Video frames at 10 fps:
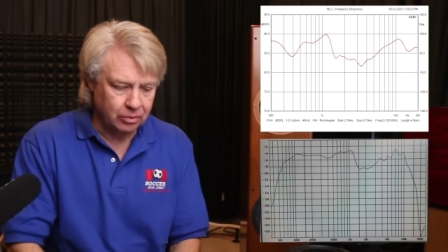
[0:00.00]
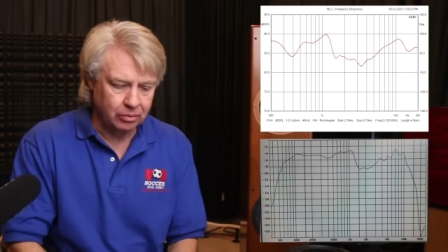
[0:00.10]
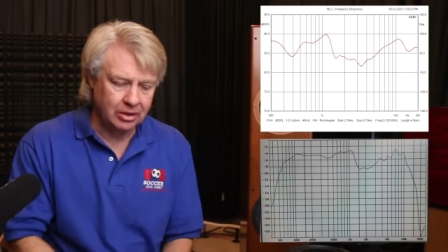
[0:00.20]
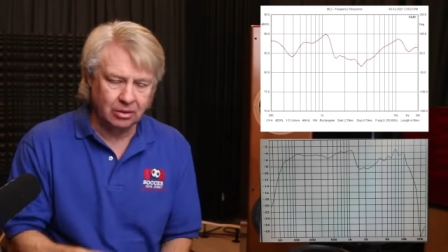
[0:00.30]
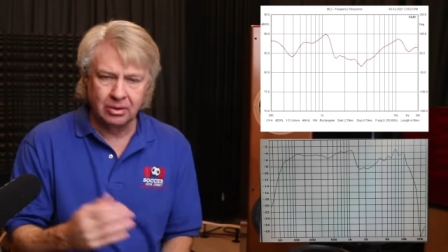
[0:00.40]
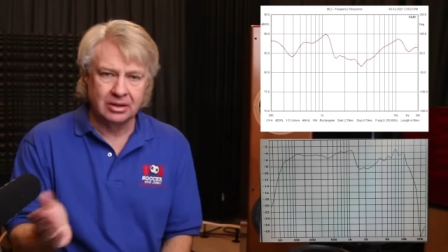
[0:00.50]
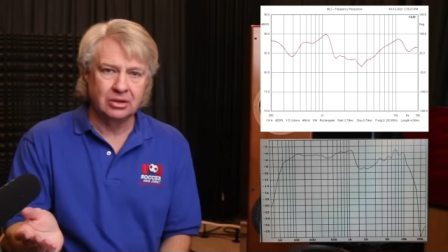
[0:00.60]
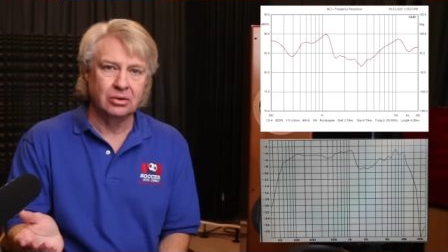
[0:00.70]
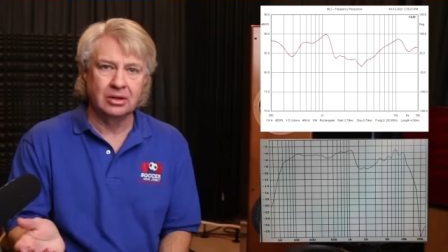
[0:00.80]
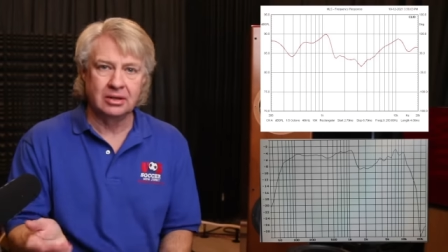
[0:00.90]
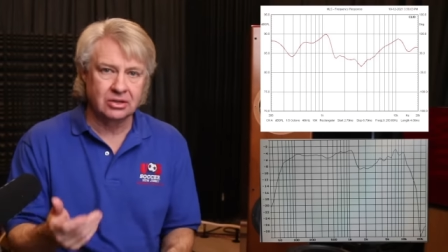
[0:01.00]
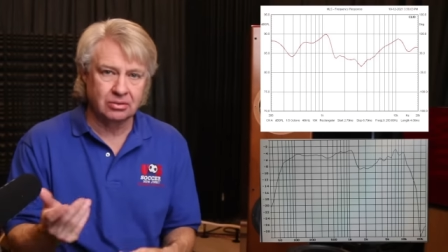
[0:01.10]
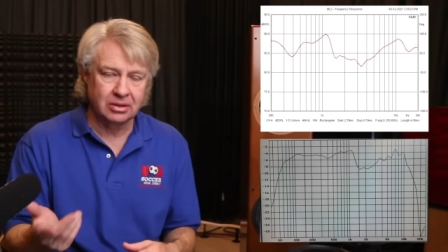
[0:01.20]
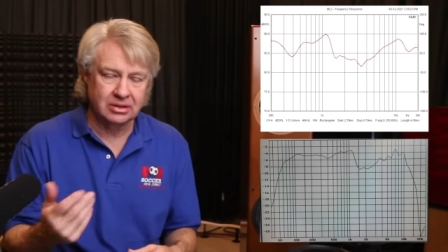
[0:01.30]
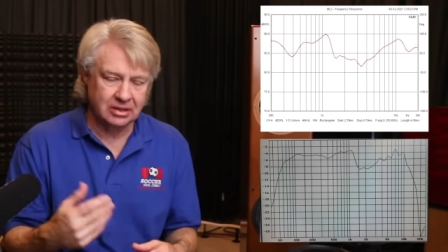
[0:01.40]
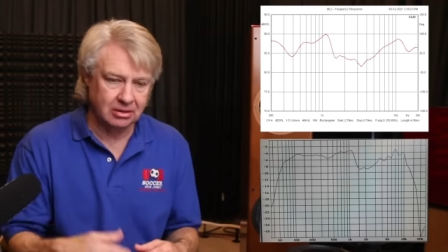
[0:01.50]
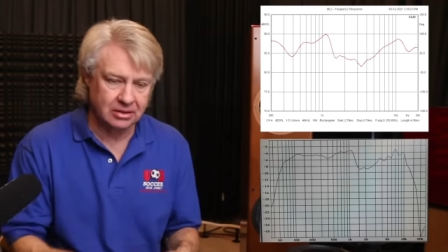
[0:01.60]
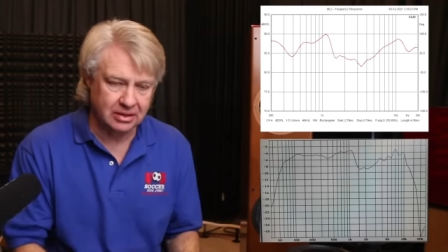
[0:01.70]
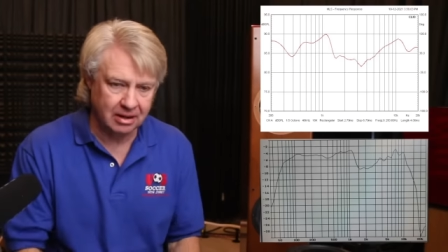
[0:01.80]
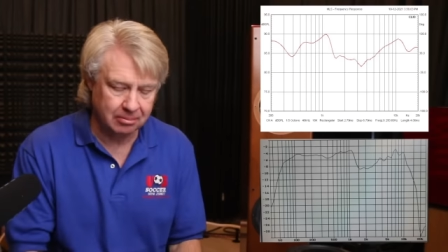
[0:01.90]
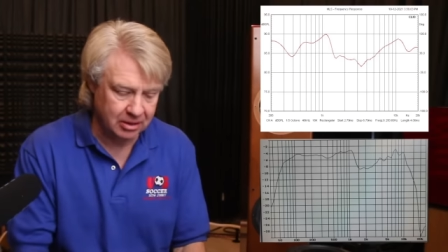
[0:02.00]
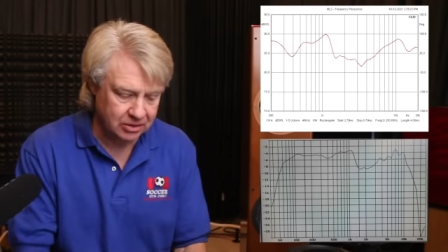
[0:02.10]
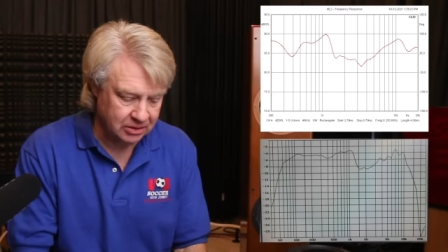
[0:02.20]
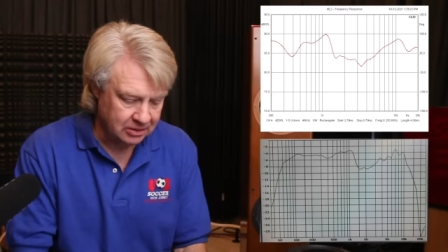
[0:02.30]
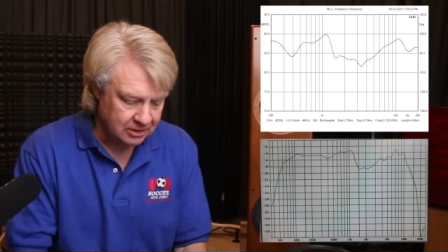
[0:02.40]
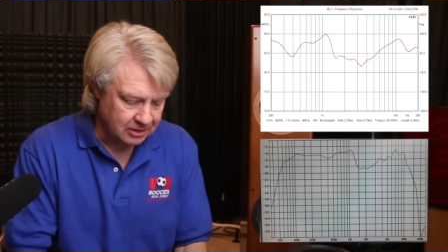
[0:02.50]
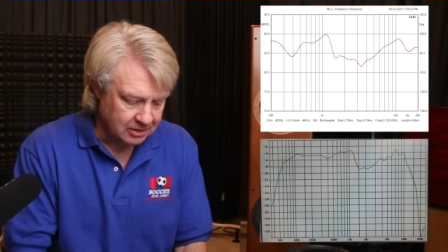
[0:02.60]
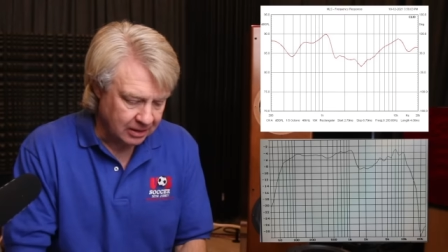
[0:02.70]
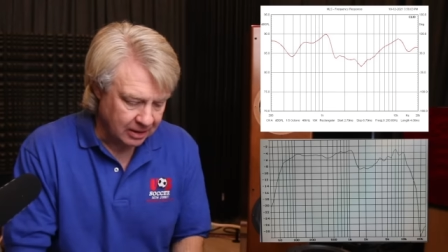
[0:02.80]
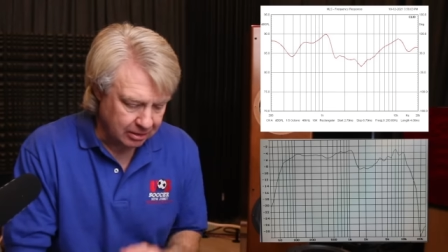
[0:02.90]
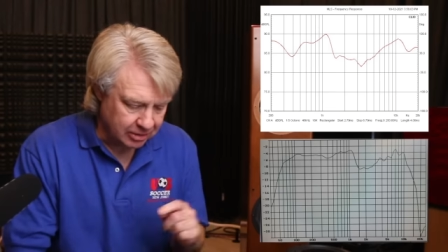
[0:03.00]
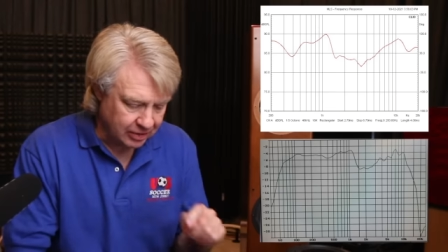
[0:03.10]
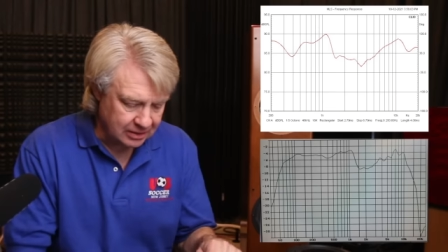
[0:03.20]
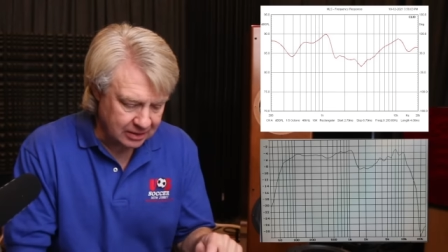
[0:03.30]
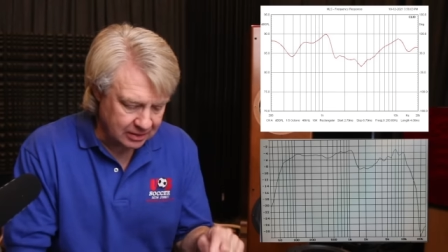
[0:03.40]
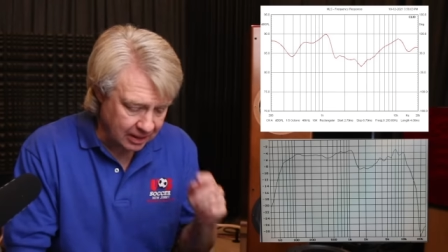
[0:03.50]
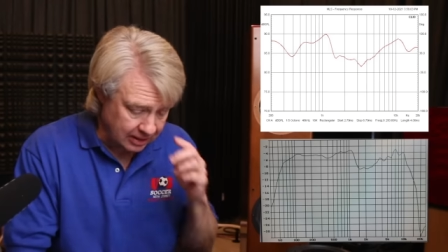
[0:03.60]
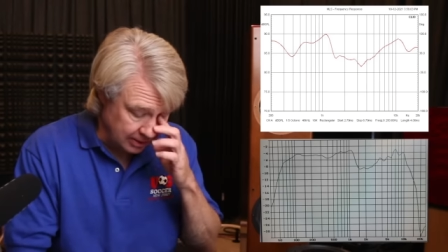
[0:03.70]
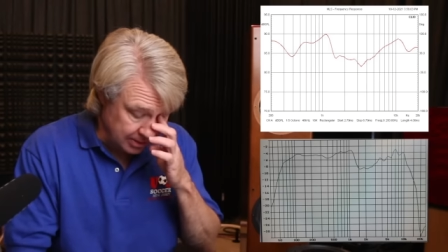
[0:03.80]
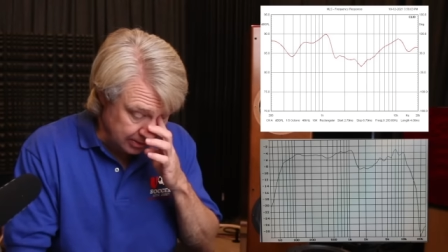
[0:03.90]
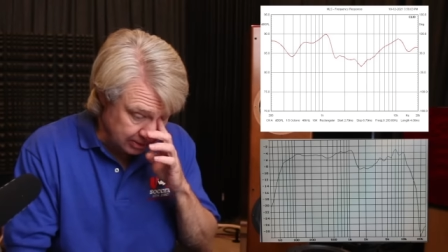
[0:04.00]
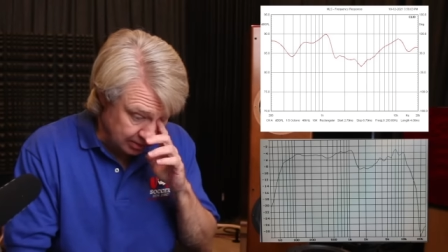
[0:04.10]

we don't really do it it doesn't really tell us that much uh, but they did that here